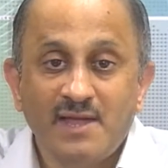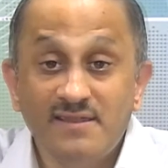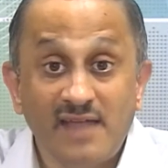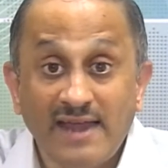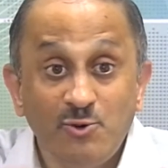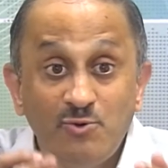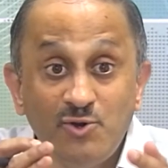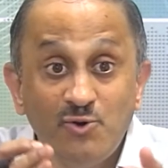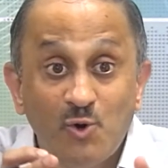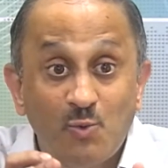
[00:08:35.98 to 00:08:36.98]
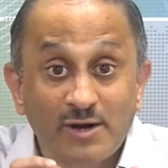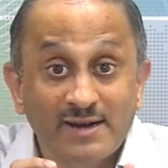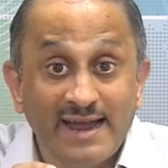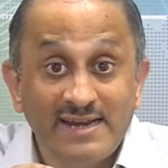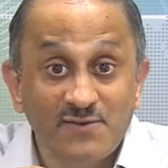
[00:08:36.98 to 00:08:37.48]
and you know what
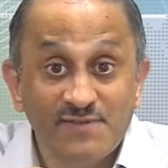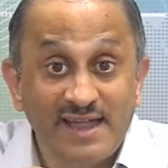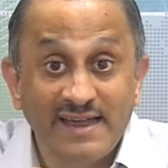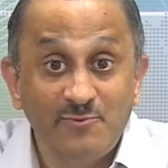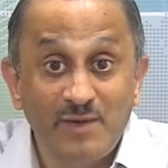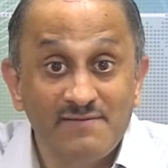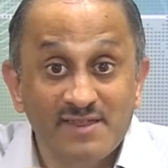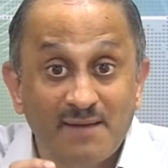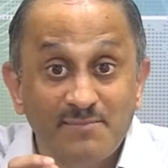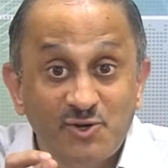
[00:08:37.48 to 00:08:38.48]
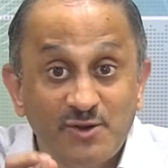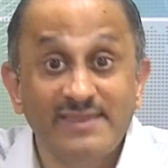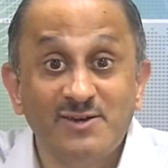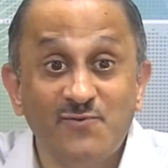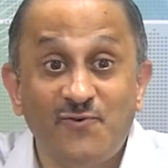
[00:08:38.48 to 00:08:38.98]
kind of sine waves come
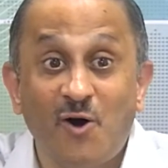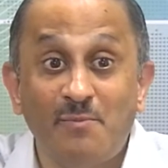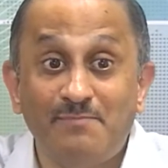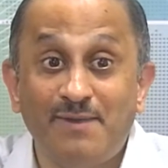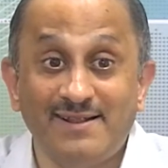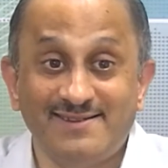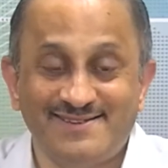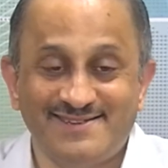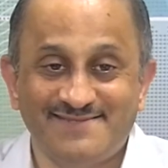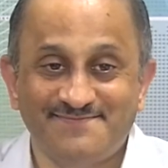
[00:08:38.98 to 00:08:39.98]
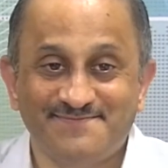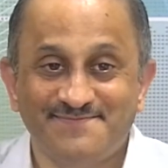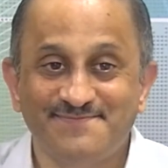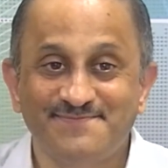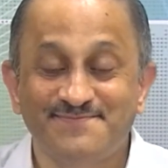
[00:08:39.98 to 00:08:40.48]
together to form a pulse.
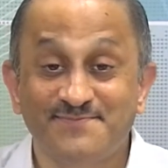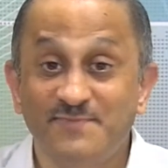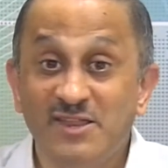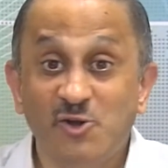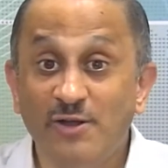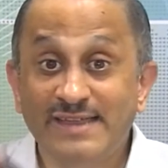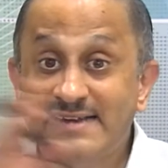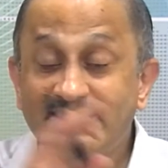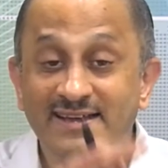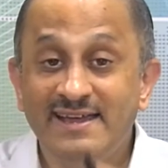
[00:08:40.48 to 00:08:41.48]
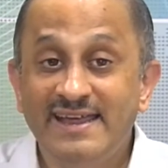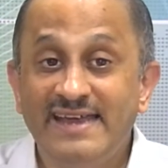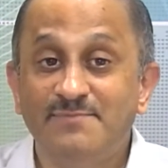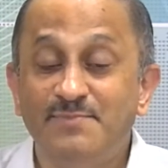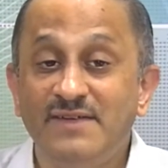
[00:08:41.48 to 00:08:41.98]
We saw that
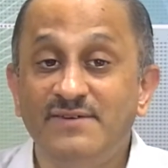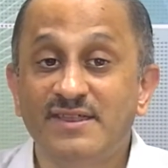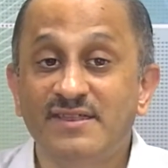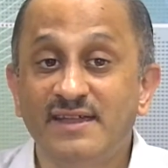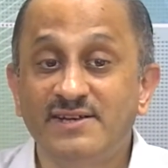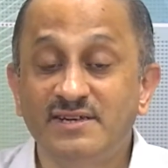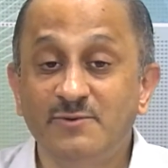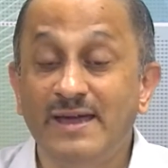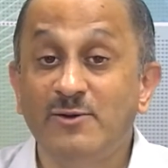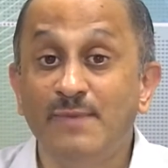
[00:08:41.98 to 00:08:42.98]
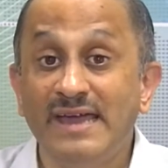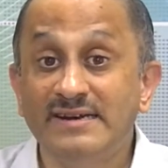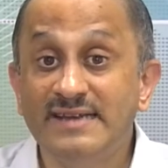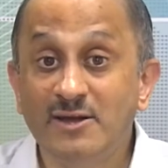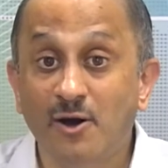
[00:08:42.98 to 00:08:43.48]
in a previous session where you made a
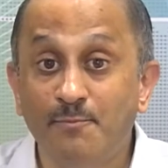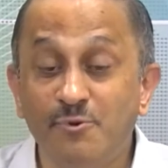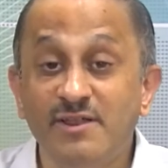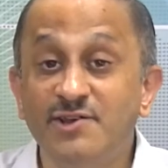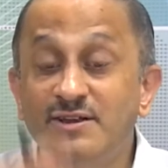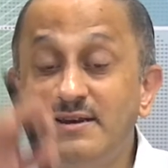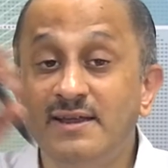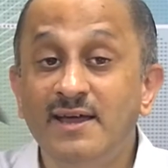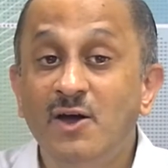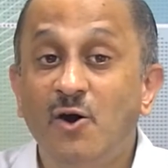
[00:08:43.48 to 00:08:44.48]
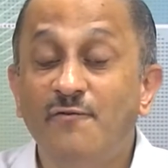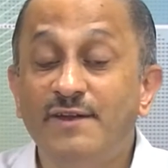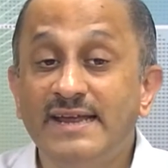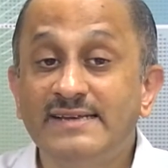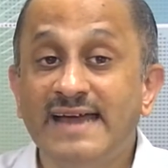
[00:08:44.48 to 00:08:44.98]
decomposition of a
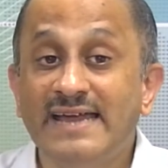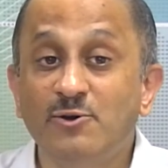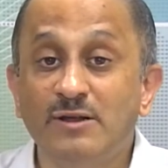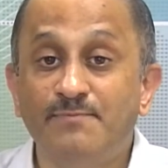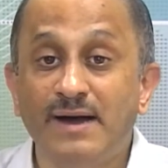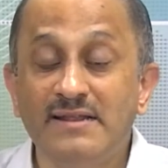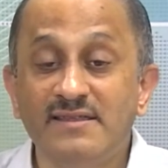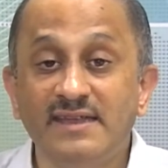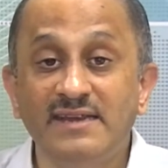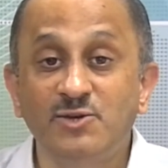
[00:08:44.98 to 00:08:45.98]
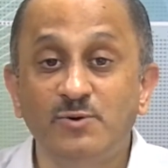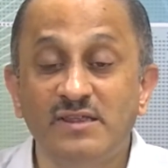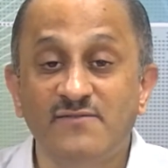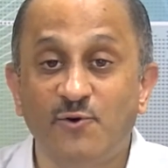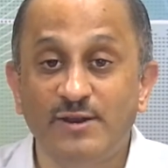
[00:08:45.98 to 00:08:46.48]
rectangular pulse into
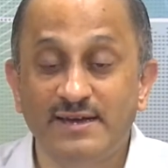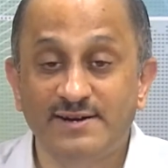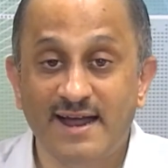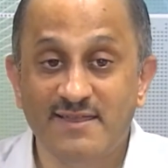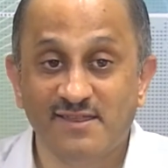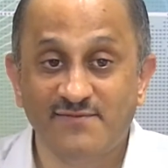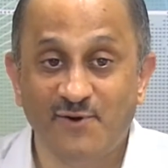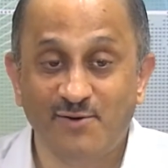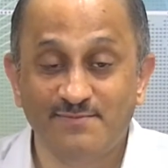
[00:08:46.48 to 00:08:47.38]
its Fourier transform.